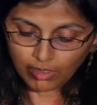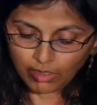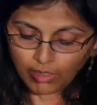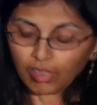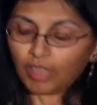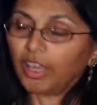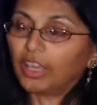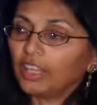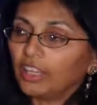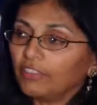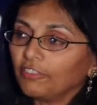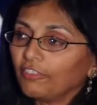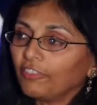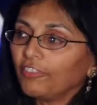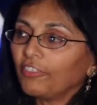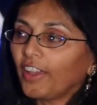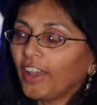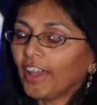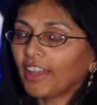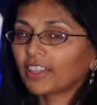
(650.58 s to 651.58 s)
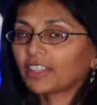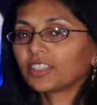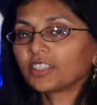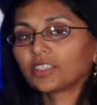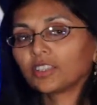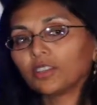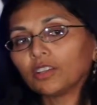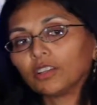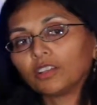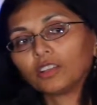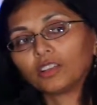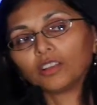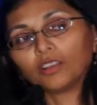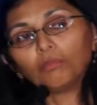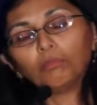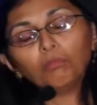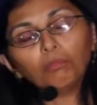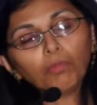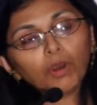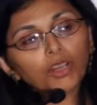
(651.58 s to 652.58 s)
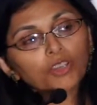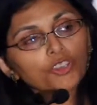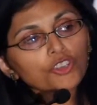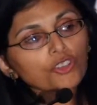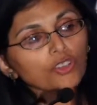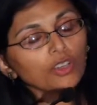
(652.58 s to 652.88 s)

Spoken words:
And in fact, much